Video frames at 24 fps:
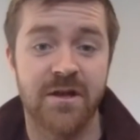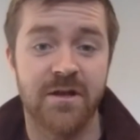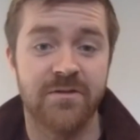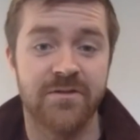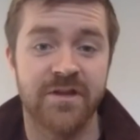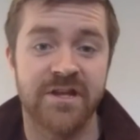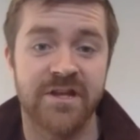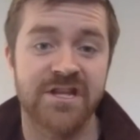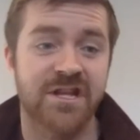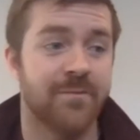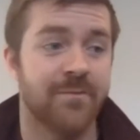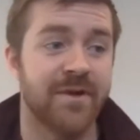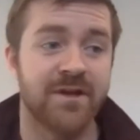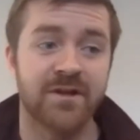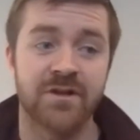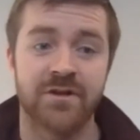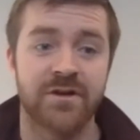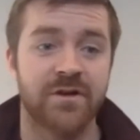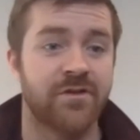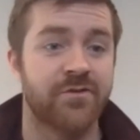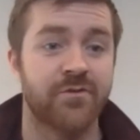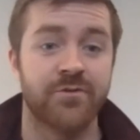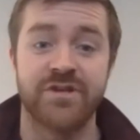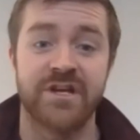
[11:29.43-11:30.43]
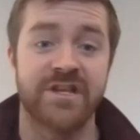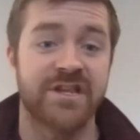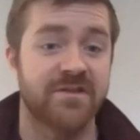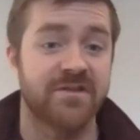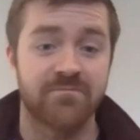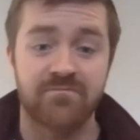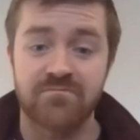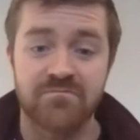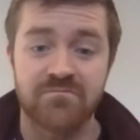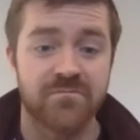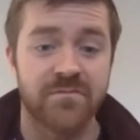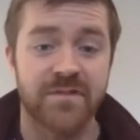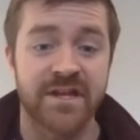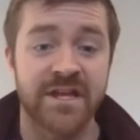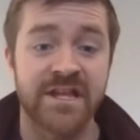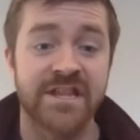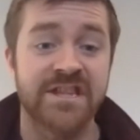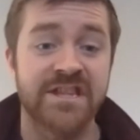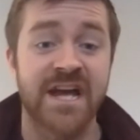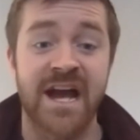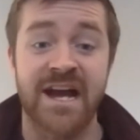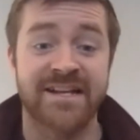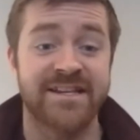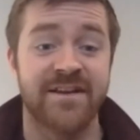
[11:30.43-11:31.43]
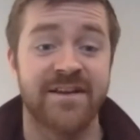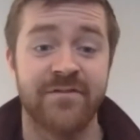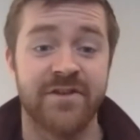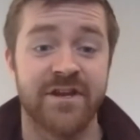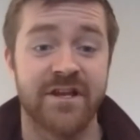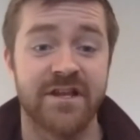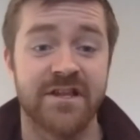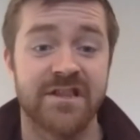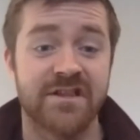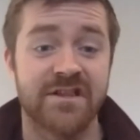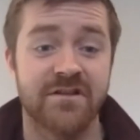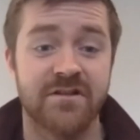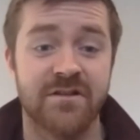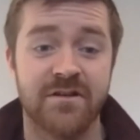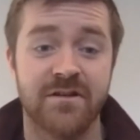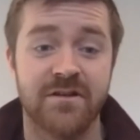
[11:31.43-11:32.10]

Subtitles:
This can be learned through just easy activities.